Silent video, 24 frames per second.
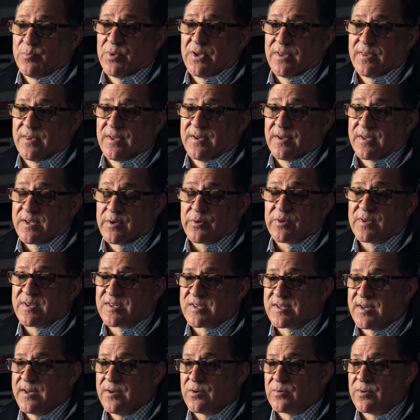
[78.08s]
been the Achilles
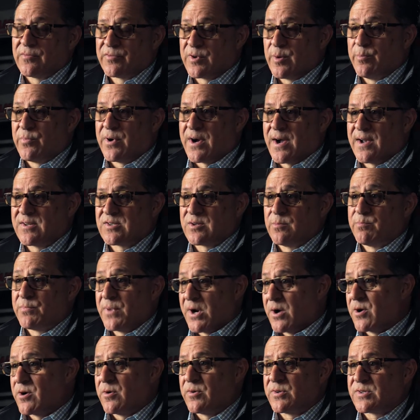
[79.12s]
heel of composite
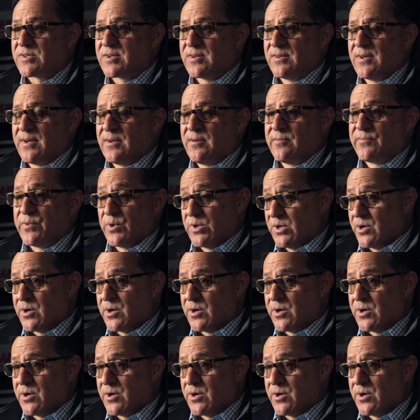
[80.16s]
barrels for